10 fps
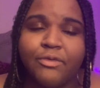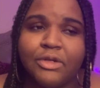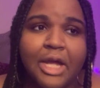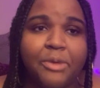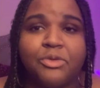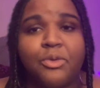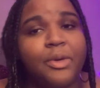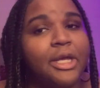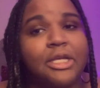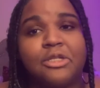types of
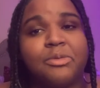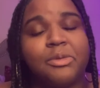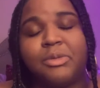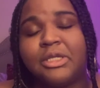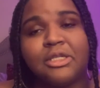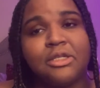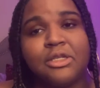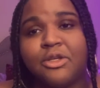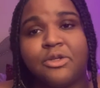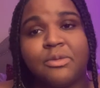ways, but please
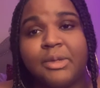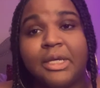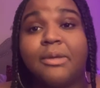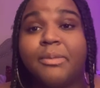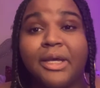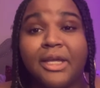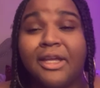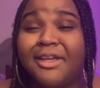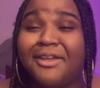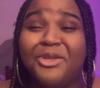excuse me. But
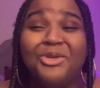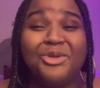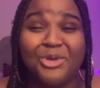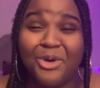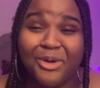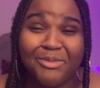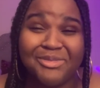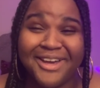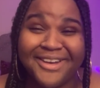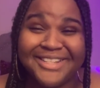you know what I'm
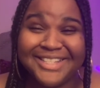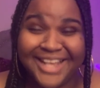trying to say.